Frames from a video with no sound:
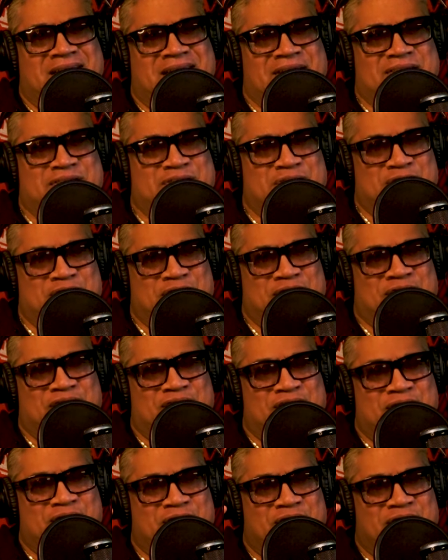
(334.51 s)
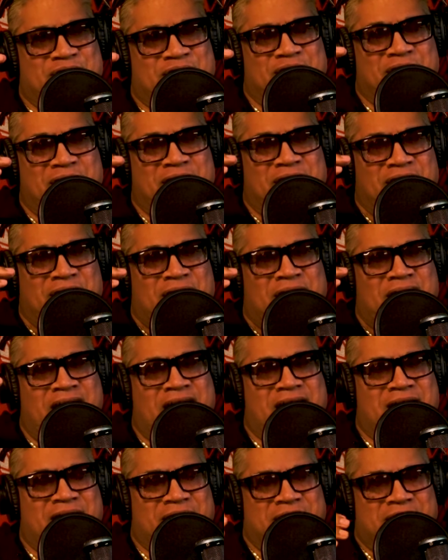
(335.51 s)
And so if they're
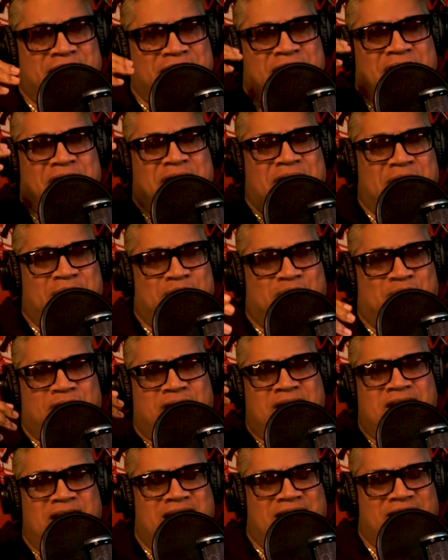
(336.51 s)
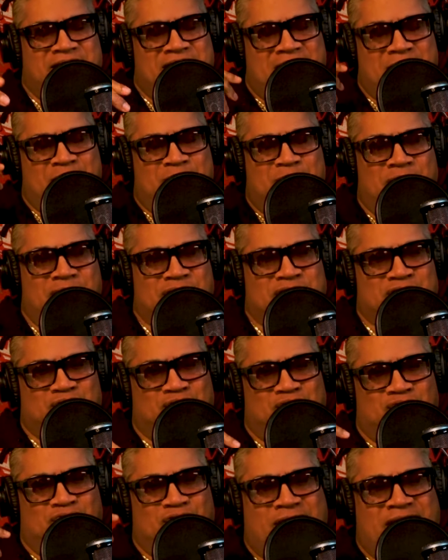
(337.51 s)
that bringing in that much
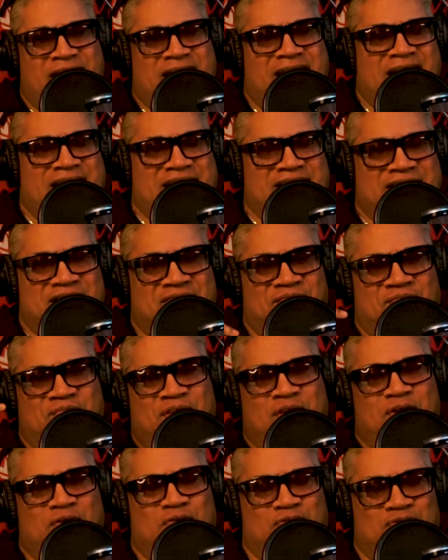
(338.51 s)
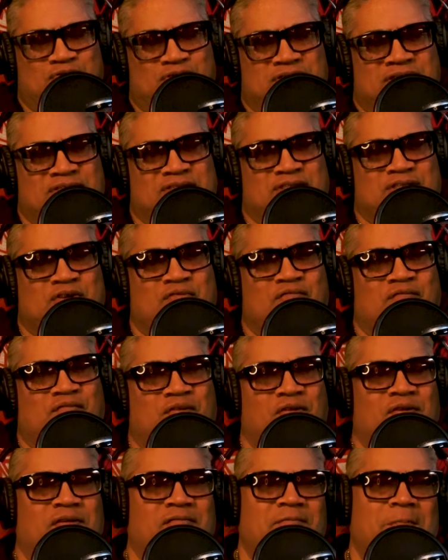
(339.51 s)
ratings and views and so
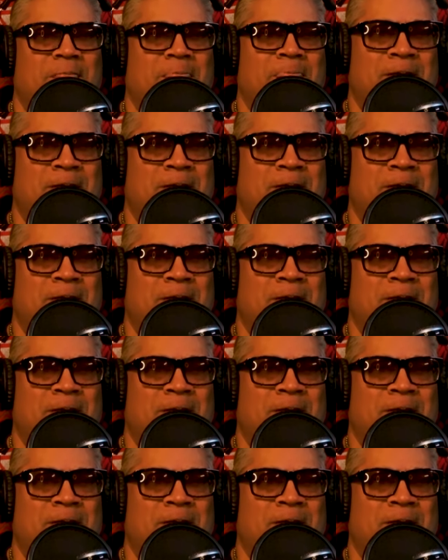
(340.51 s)
forth,